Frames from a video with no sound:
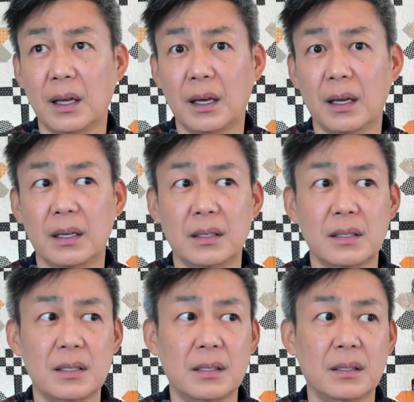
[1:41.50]

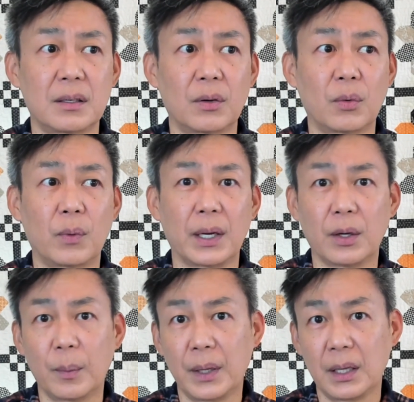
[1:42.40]
and
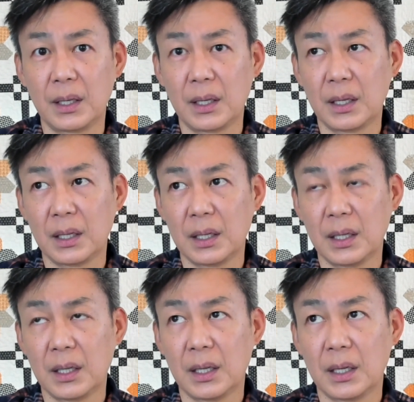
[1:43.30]
Wyoming.
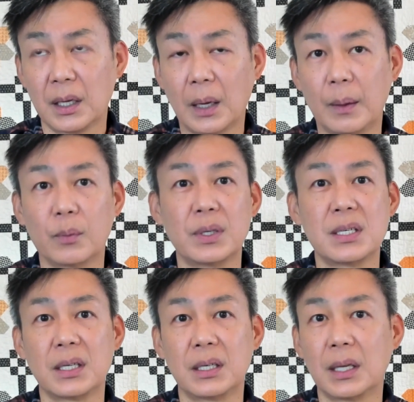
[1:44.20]
I mean, we
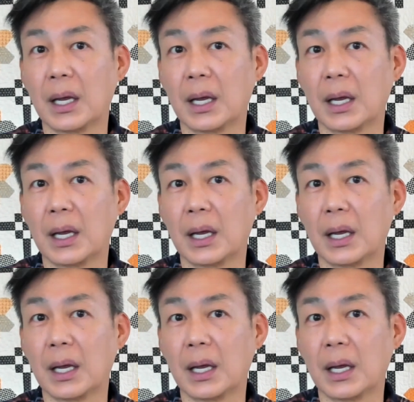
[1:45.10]
took